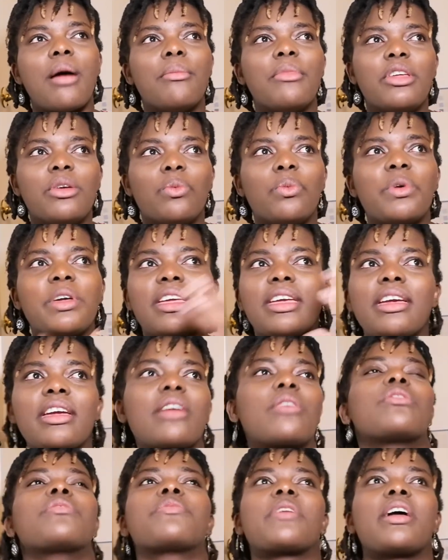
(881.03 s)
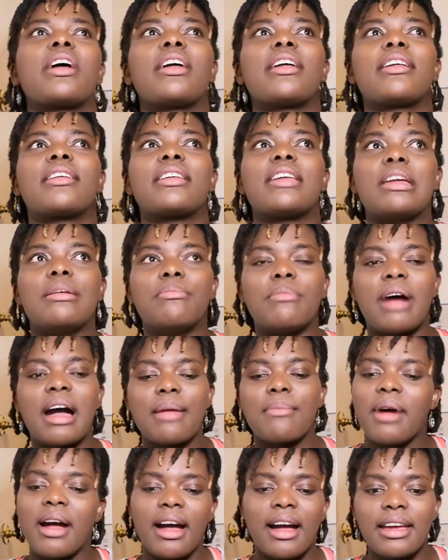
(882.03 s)
We hear of it. In
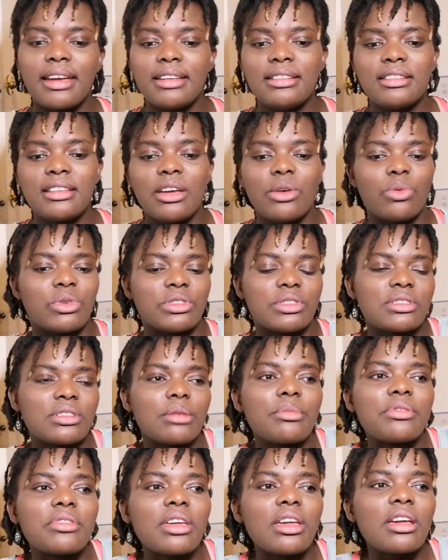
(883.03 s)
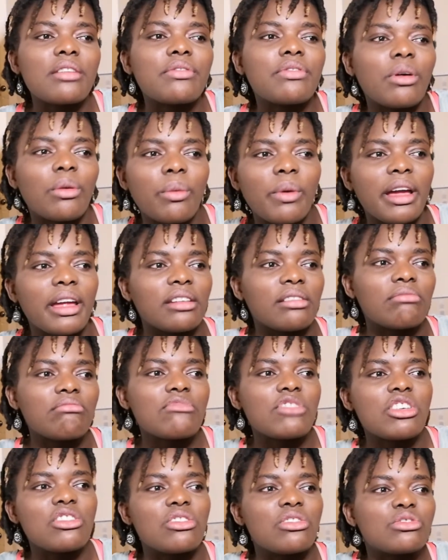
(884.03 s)
my mind, it was something for when,
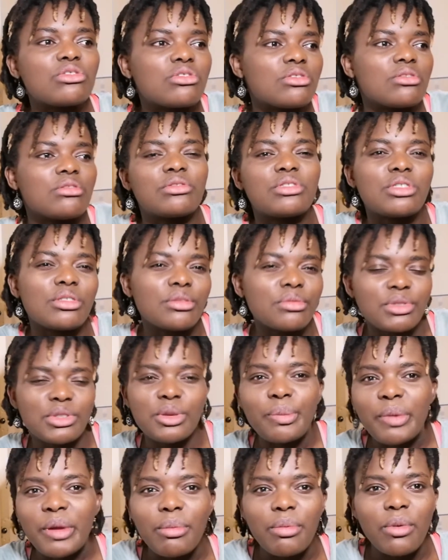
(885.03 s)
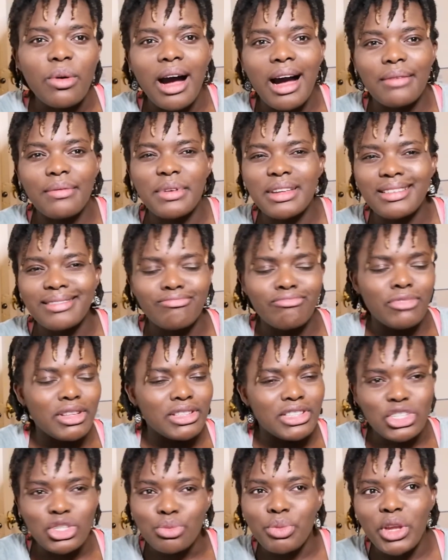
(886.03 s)
two people have a
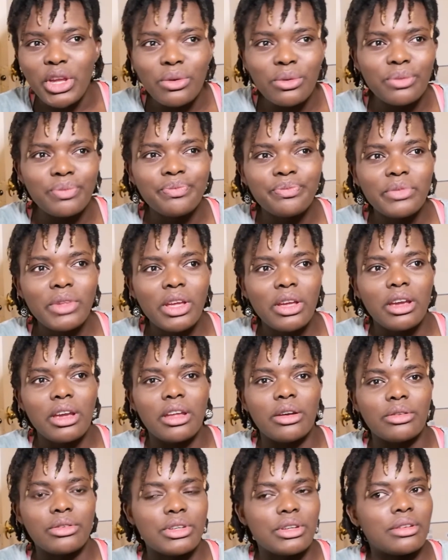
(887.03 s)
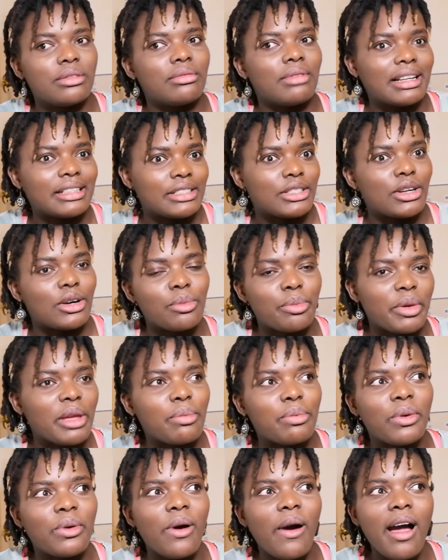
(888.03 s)
dispute, two adult
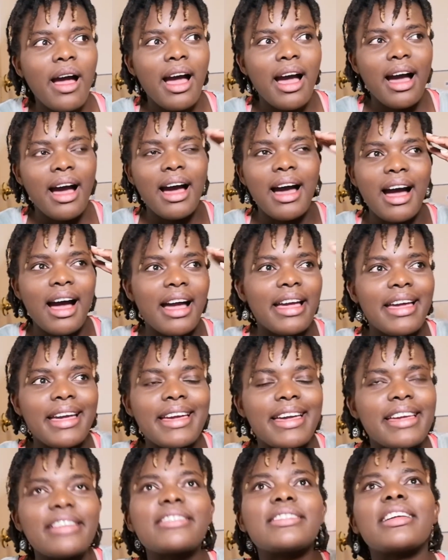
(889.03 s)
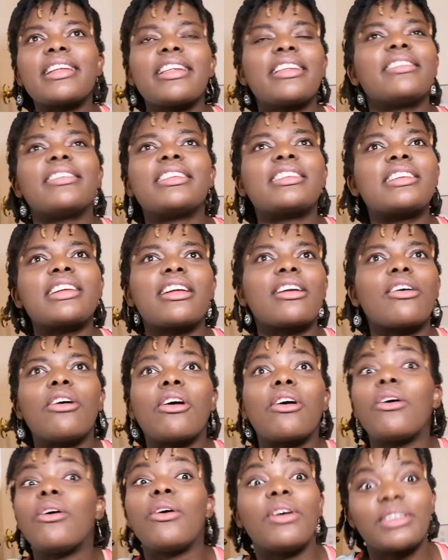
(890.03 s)
people. It didn't
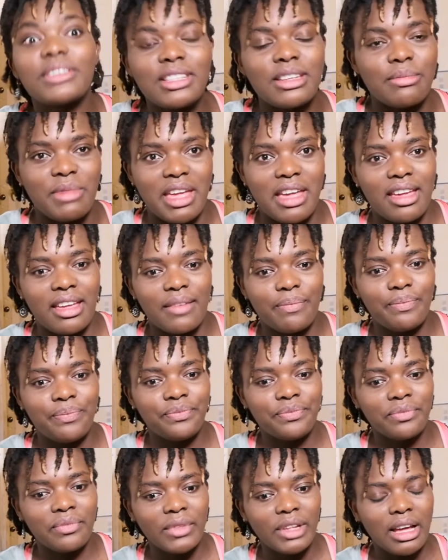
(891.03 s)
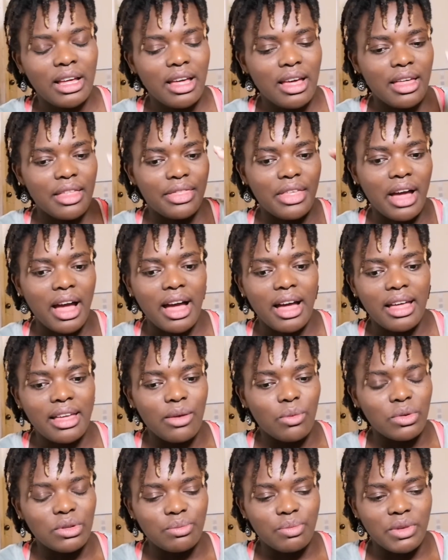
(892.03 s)
occur to me that
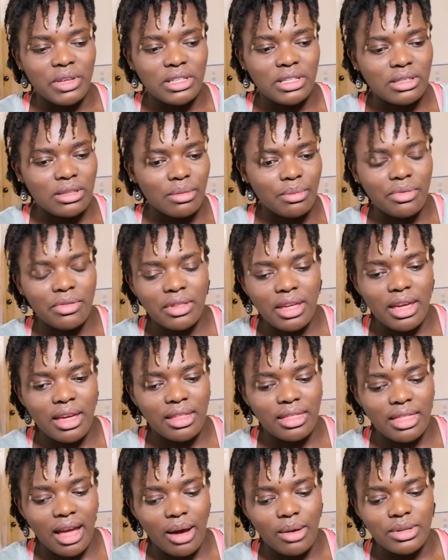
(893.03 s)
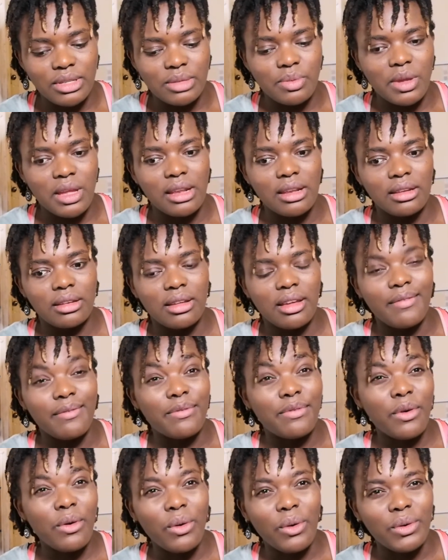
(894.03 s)
it would be something that was being
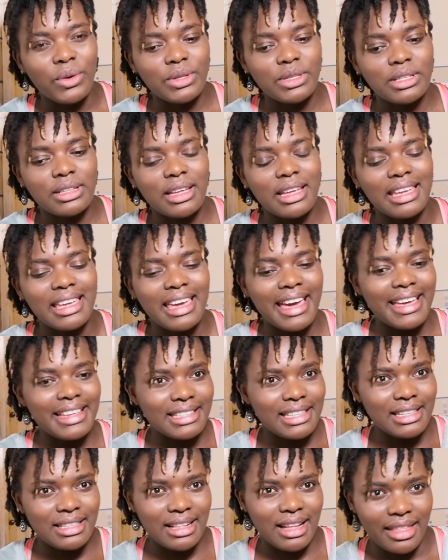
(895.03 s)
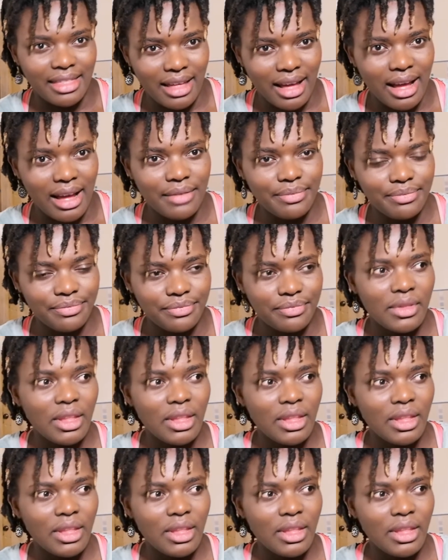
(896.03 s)
enforced in cases like that.